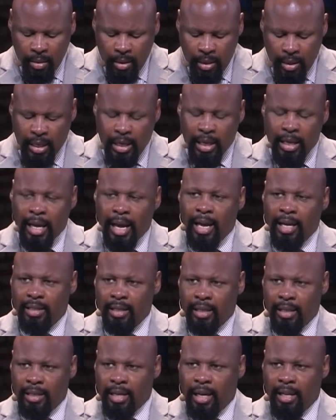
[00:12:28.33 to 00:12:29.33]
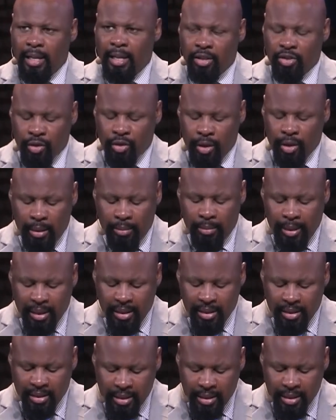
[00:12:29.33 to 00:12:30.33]
And then he has another dream that
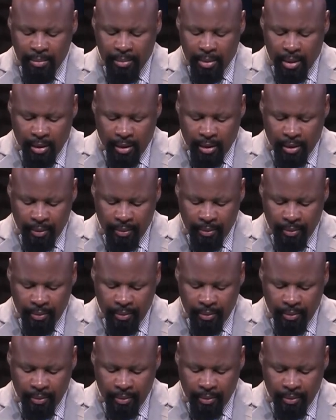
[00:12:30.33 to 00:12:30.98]
is similar.